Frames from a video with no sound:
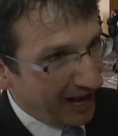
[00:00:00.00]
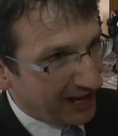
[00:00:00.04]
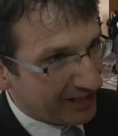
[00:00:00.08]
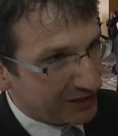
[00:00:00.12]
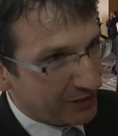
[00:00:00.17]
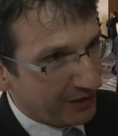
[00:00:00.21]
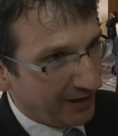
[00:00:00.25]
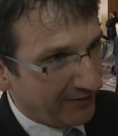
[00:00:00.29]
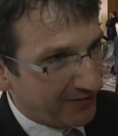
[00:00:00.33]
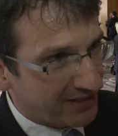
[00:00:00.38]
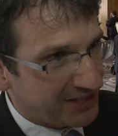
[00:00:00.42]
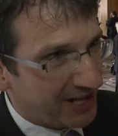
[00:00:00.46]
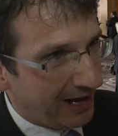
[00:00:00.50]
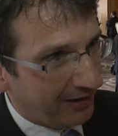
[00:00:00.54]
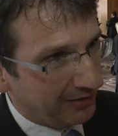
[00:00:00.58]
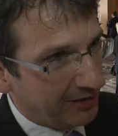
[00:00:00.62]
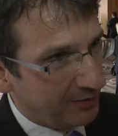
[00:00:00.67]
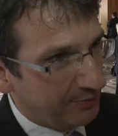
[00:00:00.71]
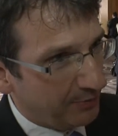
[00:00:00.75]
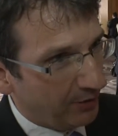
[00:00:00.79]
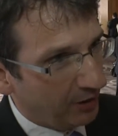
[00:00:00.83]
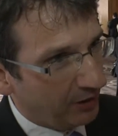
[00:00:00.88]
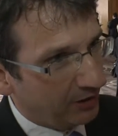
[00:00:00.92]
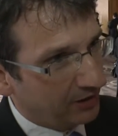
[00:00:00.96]
like to have a
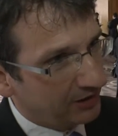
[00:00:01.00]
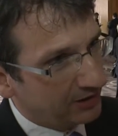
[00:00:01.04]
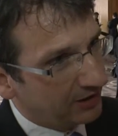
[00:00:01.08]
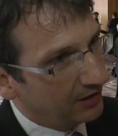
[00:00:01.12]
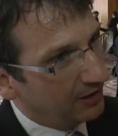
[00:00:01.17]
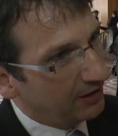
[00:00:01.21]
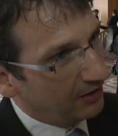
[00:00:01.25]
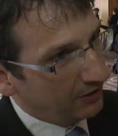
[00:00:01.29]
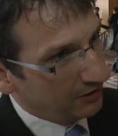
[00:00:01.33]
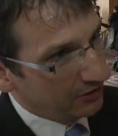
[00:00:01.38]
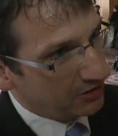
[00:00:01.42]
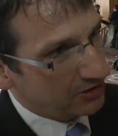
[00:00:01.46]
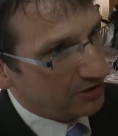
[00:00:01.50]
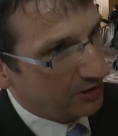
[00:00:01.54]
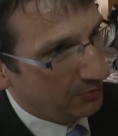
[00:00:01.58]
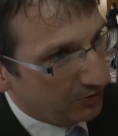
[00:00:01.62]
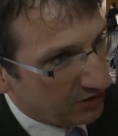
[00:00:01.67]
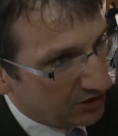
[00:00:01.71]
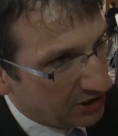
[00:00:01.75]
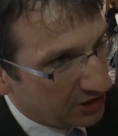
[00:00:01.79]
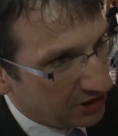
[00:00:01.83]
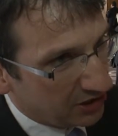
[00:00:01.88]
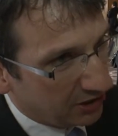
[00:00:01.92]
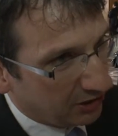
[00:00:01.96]
sounding board,
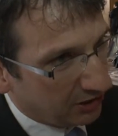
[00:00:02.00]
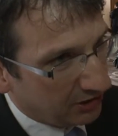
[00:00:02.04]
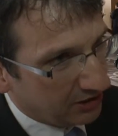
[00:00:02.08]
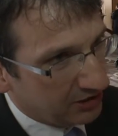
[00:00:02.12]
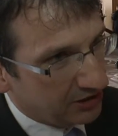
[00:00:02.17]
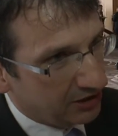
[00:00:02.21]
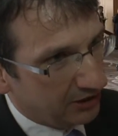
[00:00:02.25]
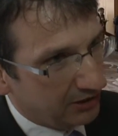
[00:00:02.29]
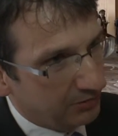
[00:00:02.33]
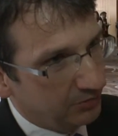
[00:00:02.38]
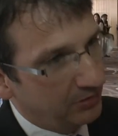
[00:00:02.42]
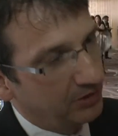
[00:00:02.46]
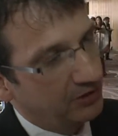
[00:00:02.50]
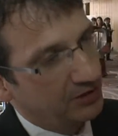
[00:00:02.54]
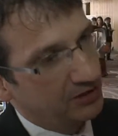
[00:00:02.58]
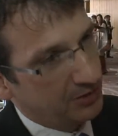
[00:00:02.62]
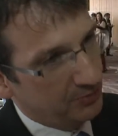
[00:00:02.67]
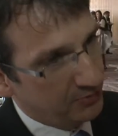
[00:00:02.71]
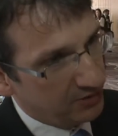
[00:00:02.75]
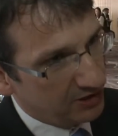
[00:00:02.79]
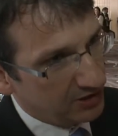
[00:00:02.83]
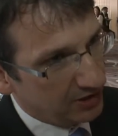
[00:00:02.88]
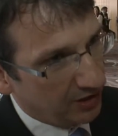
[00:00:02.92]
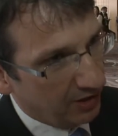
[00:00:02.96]
someone to talk to,
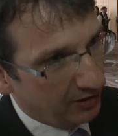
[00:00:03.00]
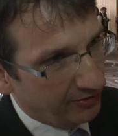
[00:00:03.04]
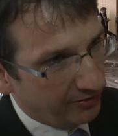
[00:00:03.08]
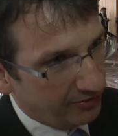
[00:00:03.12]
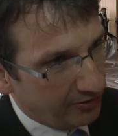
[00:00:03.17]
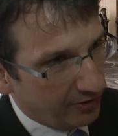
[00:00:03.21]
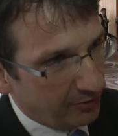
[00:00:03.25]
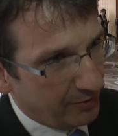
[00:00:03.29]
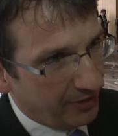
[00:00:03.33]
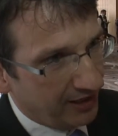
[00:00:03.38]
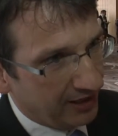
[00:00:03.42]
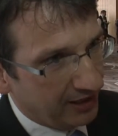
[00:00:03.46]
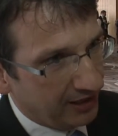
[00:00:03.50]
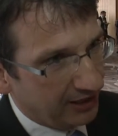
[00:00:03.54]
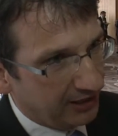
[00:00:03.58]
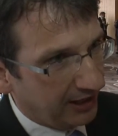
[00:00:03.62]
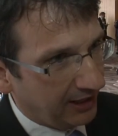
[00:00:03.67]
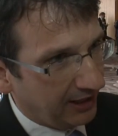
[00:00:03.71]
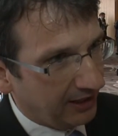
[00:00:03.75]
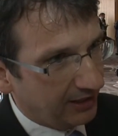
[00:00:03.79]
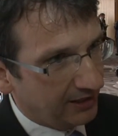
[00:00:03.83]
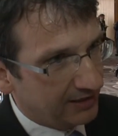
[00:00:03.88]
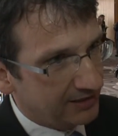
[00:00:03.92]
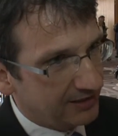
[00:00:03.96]
someone to go through my
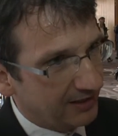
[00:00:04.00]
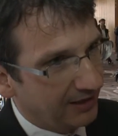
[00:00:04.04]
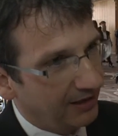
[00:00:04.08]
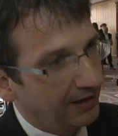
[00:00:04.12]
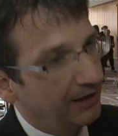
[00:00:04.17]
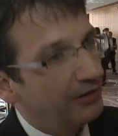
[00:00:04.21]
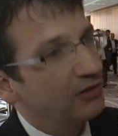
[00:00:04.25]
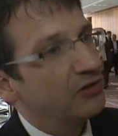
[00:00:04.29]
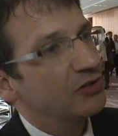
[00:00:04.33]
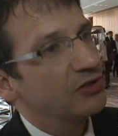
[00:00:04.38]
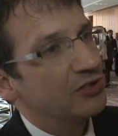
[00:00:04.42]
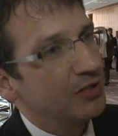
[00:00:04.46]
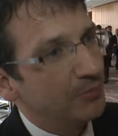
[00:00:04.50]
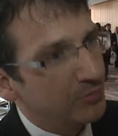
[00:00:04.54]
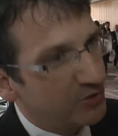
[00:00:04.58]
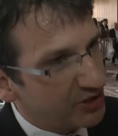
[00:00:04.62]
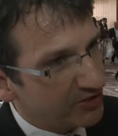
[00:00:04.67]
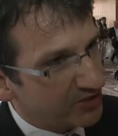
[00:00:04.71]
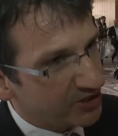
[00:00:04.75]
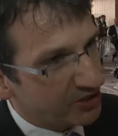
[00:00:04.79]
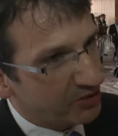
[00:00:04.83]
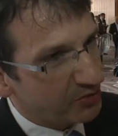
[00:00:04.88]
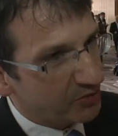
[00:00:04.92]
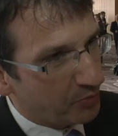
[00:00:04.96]
ideas, some to
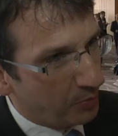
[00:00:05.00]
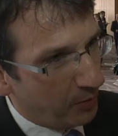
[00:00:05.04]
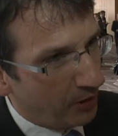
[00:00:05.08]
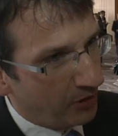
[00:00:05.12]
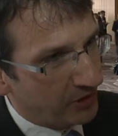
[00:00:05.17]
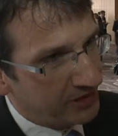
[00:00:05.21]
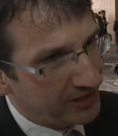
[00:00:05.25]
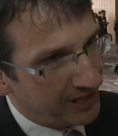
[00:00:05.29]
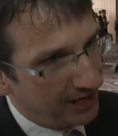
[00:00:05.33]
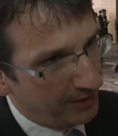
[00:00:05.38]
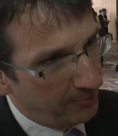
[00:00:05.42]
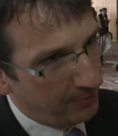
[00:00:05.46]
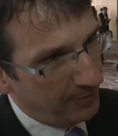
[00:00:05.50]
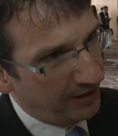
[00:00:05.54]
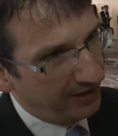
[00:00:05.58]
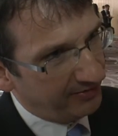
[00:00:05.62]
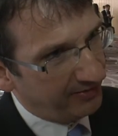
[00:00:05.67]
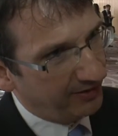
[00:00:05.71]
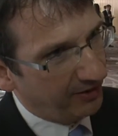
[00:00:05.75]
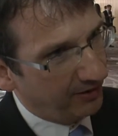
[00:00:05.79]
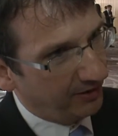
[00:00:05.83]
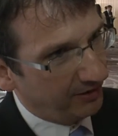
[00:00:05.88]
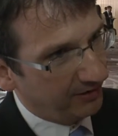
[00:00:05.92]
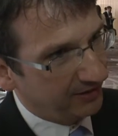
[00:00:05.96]
point out
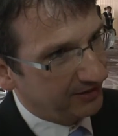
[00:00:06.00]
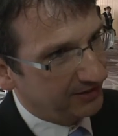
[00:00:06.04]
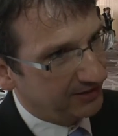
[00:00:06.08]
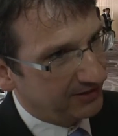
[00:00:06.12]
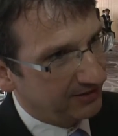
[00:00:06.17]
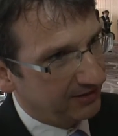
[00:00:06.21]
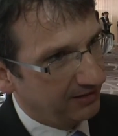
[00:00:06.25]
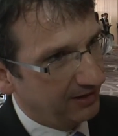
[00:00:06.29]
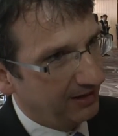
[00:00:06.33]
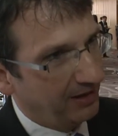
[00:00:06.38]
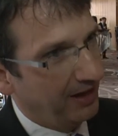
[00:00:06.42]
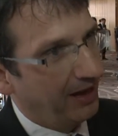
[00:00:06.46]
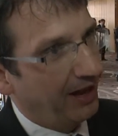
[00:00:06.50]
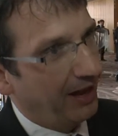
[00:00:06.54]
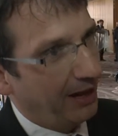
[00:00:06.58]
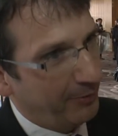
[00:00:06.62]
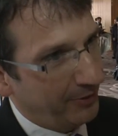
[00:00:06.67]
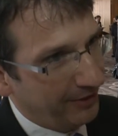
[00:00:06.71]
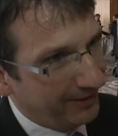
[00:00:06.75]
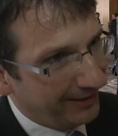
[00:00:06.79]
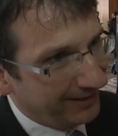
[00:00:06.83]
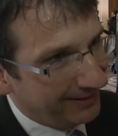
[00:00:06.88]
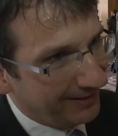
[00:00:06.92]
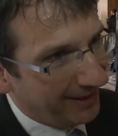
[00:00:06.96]
pitfalls. I
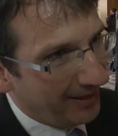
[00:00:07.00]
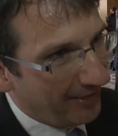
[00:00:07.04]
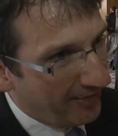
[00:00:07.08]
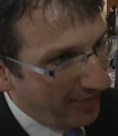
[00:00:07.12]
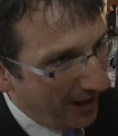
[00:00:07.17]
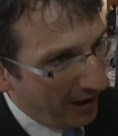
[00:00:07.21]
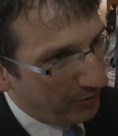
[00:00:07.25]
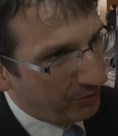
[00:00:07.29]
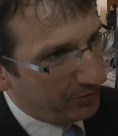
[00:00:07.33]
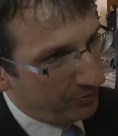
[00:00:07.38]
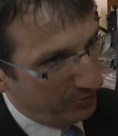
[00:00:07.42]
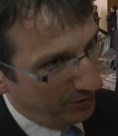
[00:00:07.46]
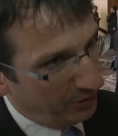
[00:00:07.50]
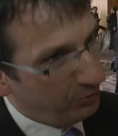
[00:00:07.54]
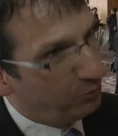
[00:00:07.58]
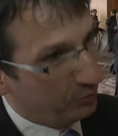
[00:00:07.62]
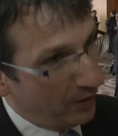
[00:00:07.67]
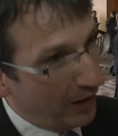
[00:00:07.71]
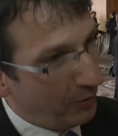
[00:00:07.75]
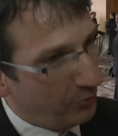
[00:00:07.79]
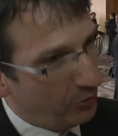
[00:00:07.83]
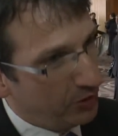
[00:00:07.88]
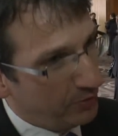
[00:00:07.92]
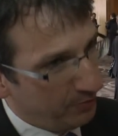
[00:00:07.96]
mean, that
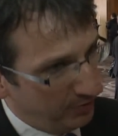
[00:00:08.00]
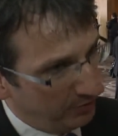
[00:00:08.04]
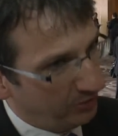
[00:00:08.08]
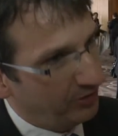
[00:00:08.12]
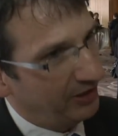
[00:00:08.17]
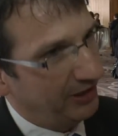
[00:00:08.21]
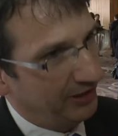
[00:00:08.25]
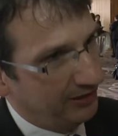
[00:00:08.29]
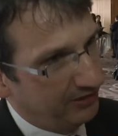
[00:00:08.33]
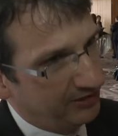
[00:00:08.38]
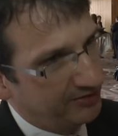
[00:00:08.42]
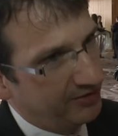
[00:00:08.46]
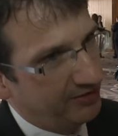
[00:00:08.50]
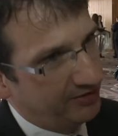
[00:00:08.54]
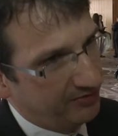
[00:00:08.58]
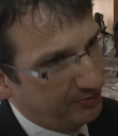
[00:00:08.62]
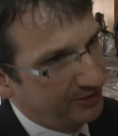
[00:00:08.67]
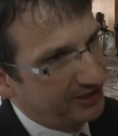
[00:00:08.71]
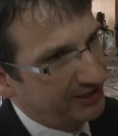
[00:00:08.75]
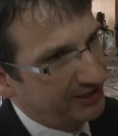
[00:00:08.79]
would be really useful for